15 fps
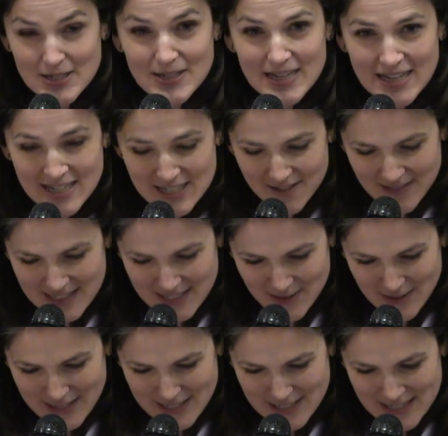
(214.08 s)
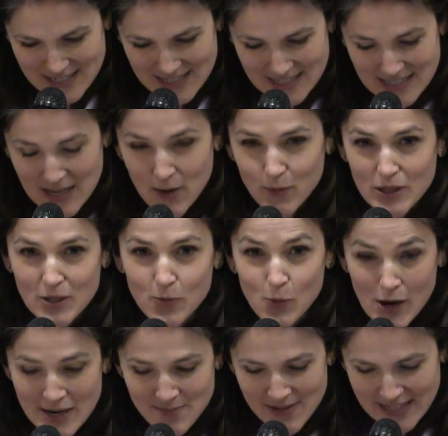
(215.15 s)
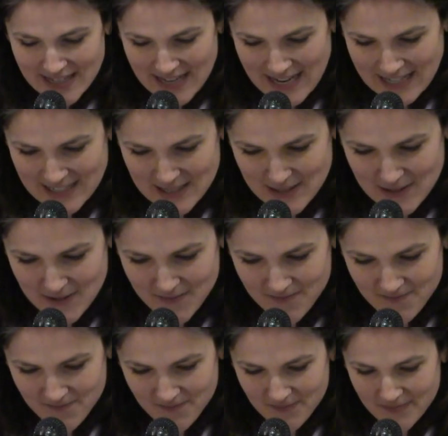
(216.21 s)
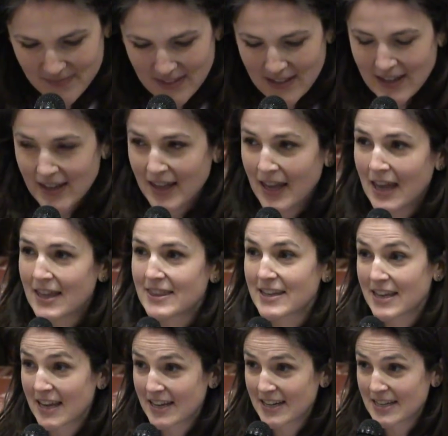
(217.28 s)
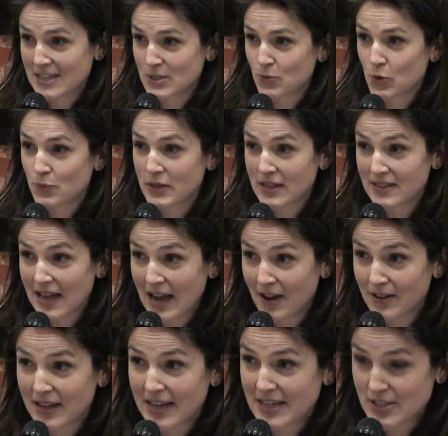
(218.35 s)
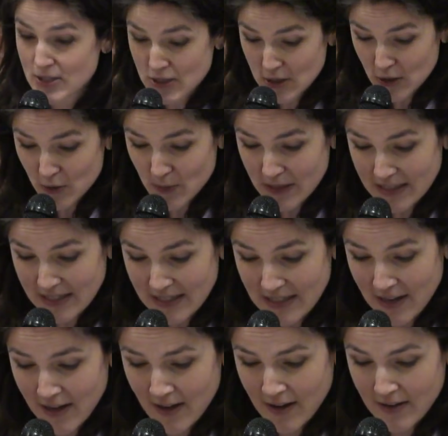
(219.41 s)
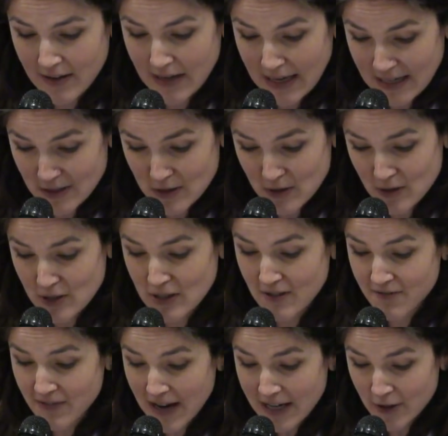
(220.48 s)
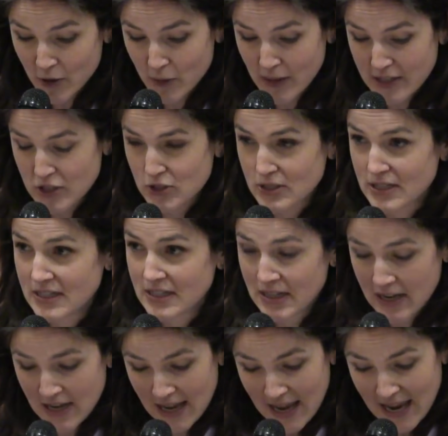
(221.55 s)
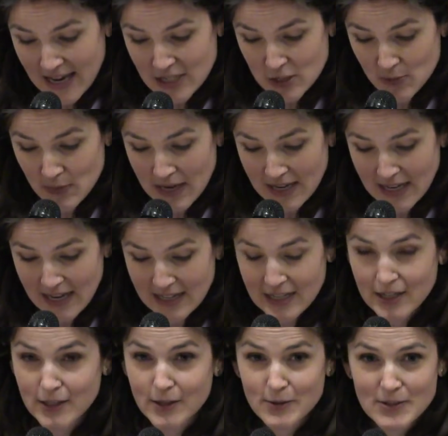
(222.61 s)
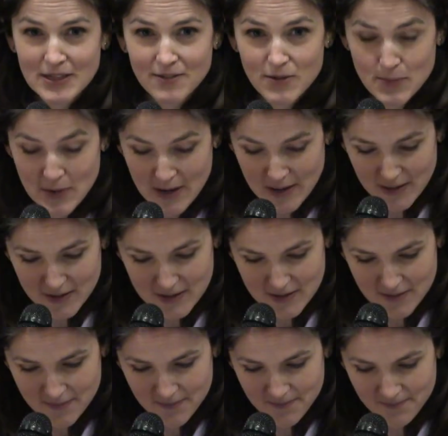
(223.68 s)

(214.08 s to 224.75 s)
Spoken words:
to each of these questions with a 1-minute answer. The candidates will be allowed a 2-minute answer to the final question and to make any closing remarks.